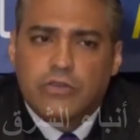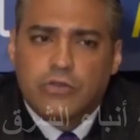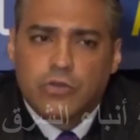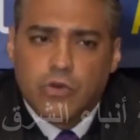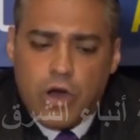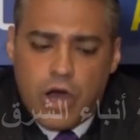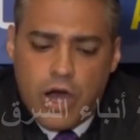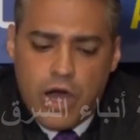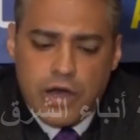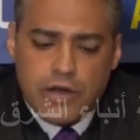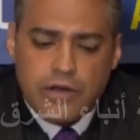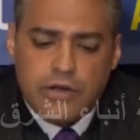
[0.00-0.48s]
to
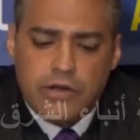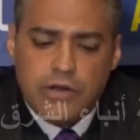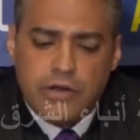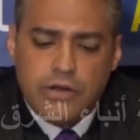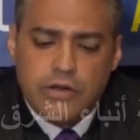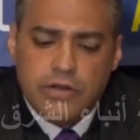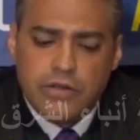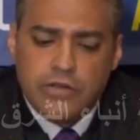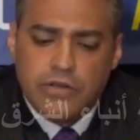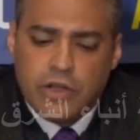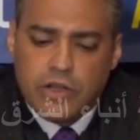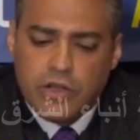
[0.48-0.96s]
honor
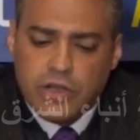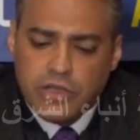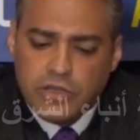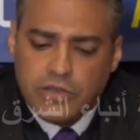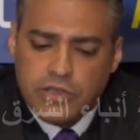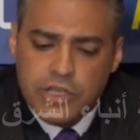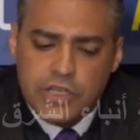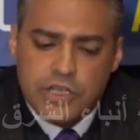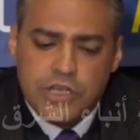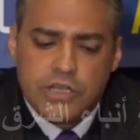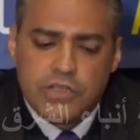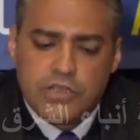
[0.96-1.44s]
the
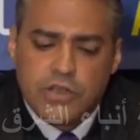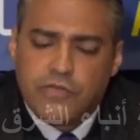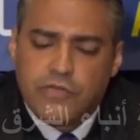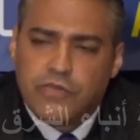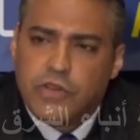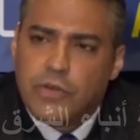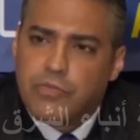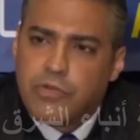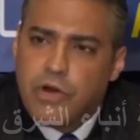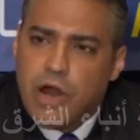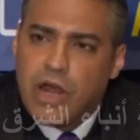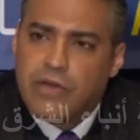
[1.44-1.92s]
conditions of
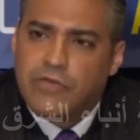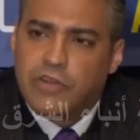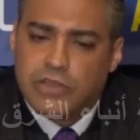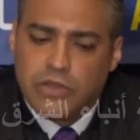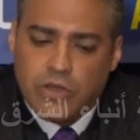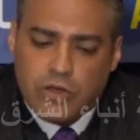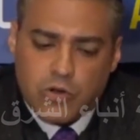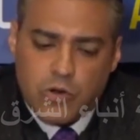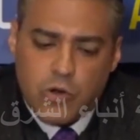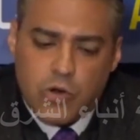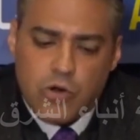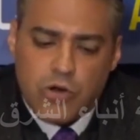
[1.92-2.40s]
the private
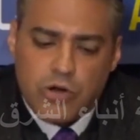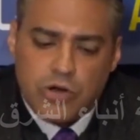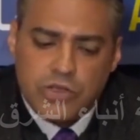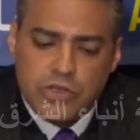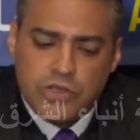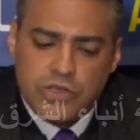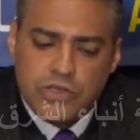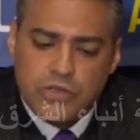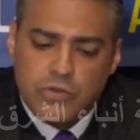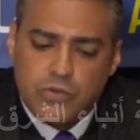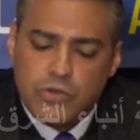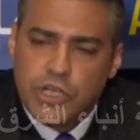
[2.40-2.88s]

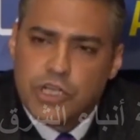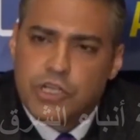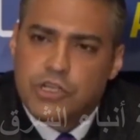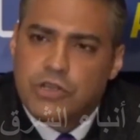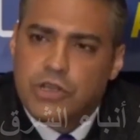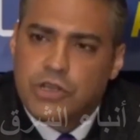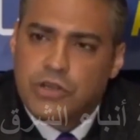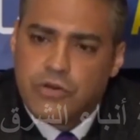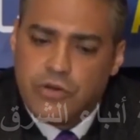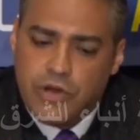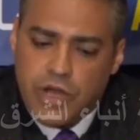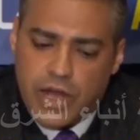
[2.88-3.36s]
accords reached
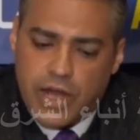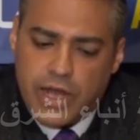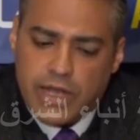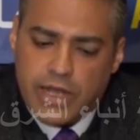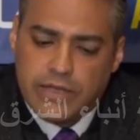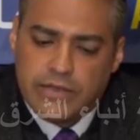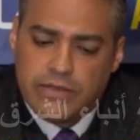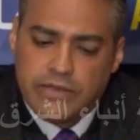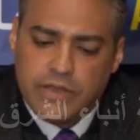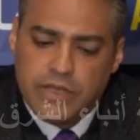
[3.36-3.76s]
in Riyadh